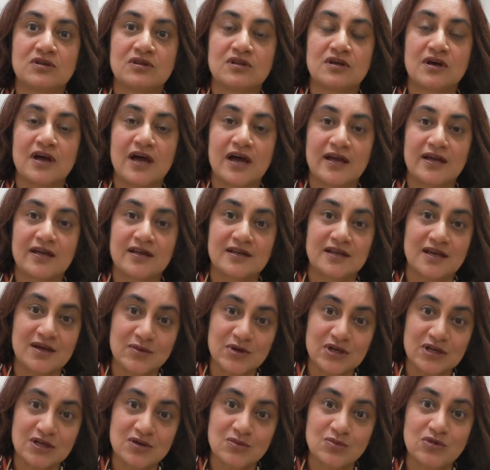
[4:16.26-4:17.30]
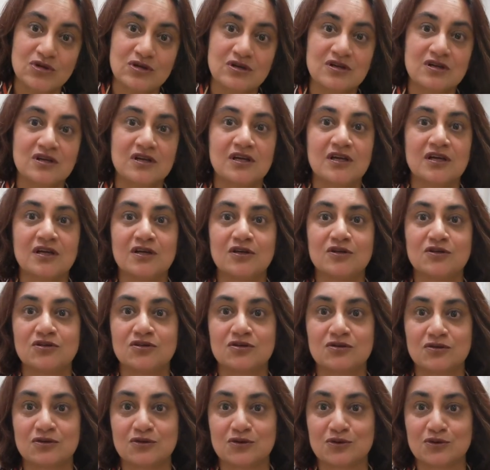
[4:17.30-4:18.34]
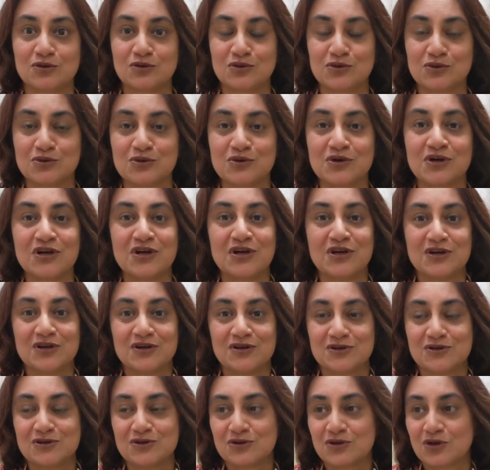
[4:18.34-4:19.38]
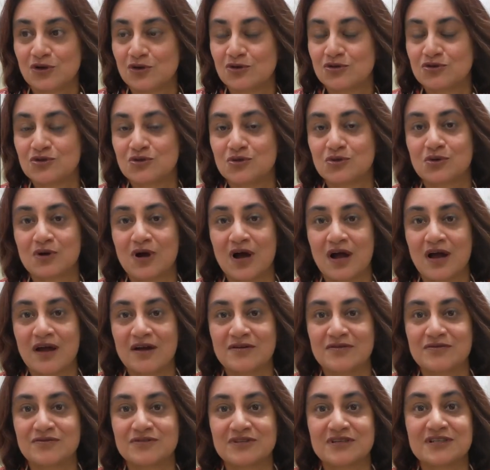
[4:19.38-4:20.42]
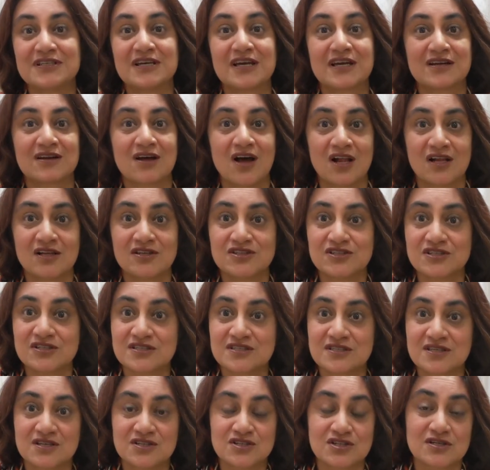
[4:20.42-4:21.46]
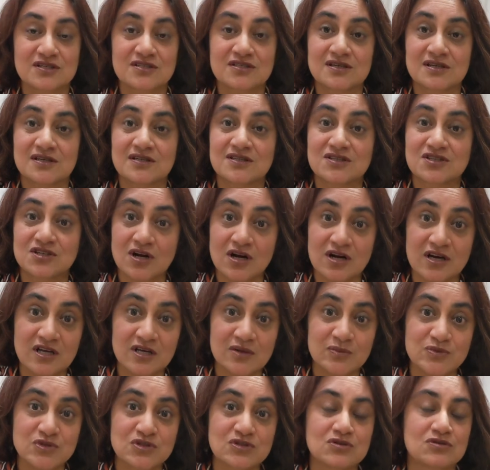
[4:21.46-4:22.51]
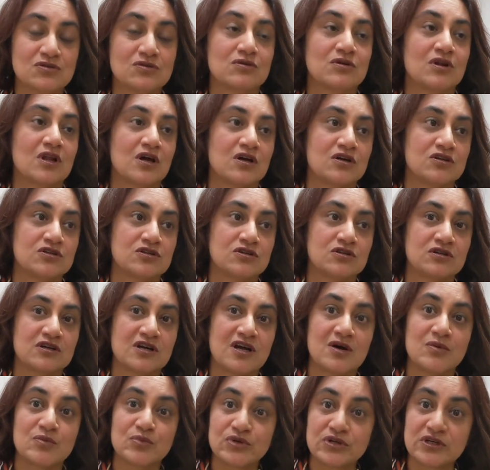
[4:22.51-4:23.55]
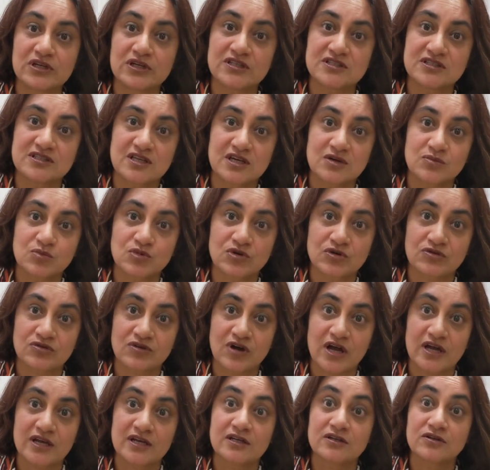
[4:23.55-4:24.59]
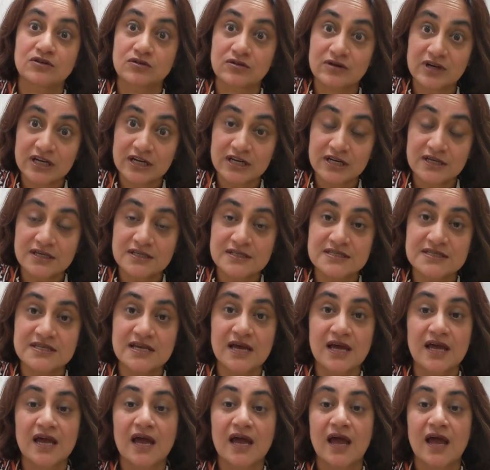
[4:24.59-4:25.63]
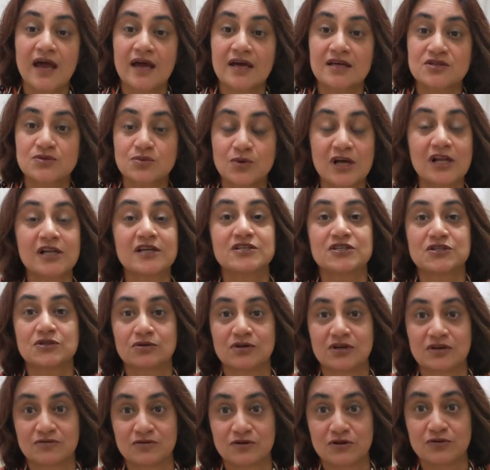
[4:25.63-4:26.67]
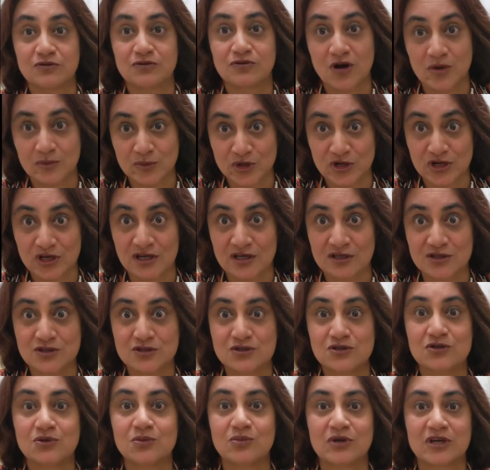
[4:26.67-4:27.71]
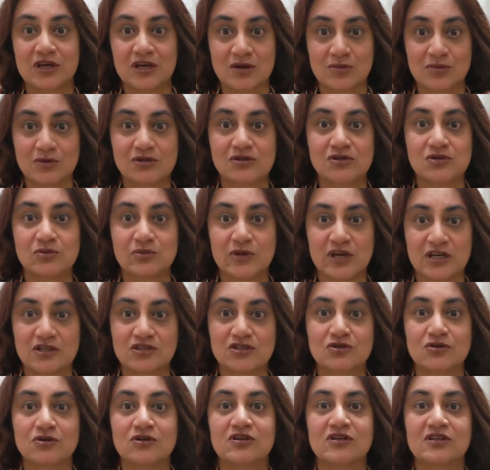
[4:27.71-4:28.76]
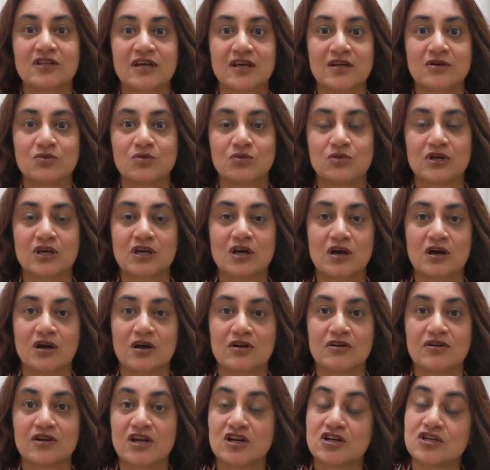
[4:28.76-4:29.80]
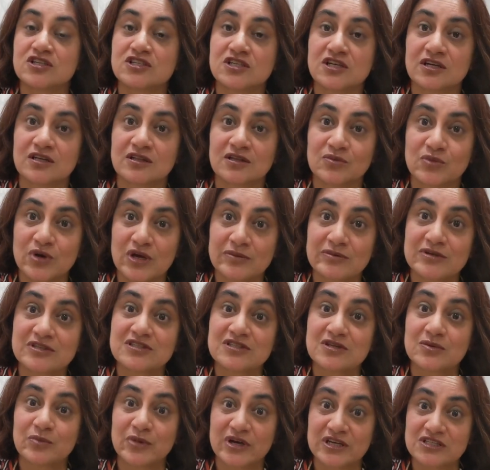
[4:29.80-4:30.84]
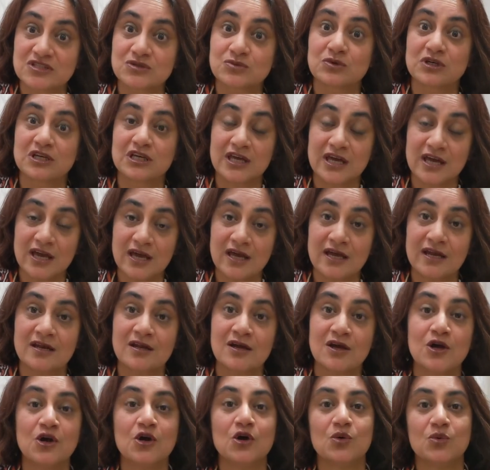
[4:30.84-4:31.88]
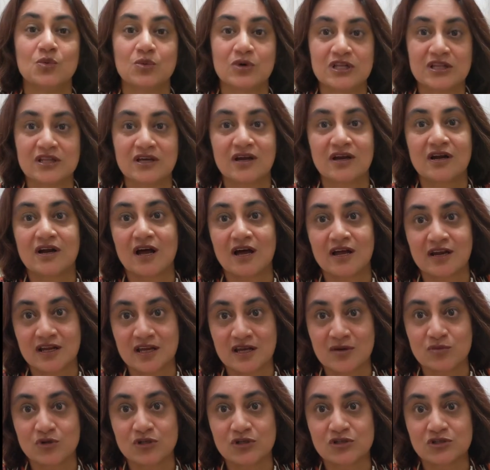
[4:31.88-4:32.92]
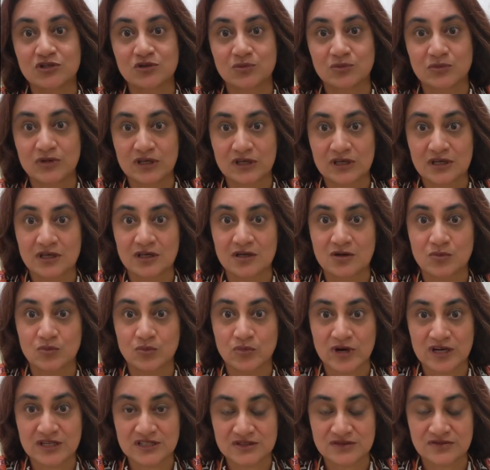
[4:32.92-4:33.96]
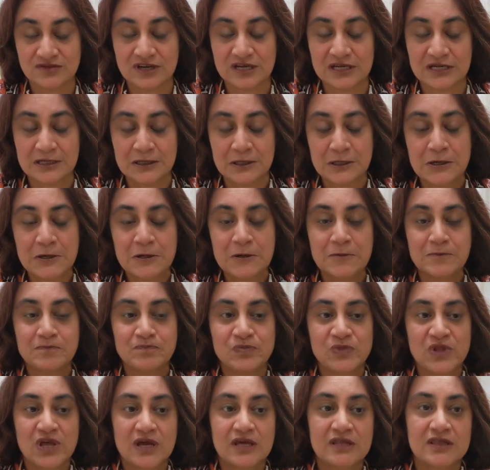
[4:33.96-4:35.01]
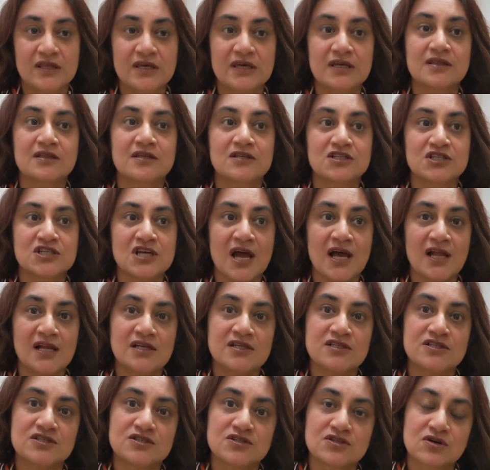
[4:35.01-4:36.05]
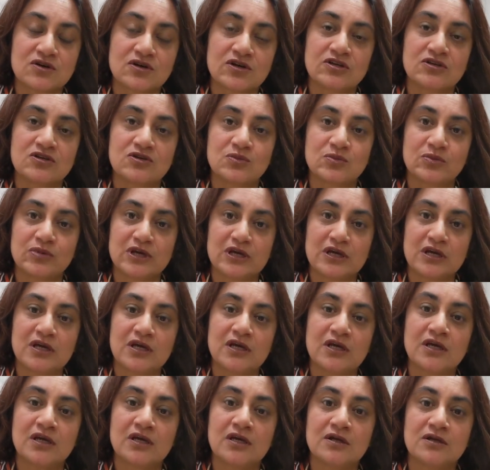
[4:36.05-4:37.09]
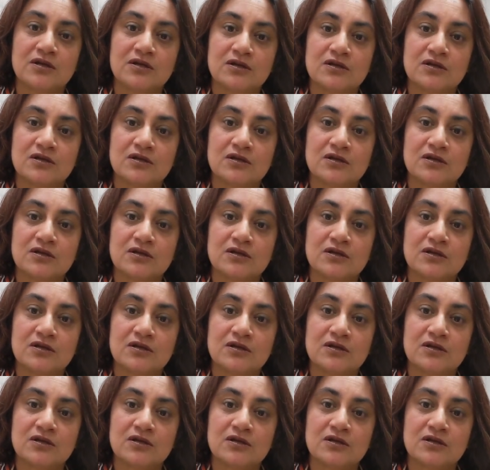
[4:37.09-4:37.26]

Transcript: the academic community, to those who have the technology, such as at startups, to larger companies that provide ingredients, as well as to infant formulas, to be able to make sure that we are nourishing the babies the best we can when they're unable to be breastfed. I think the challenge is going to be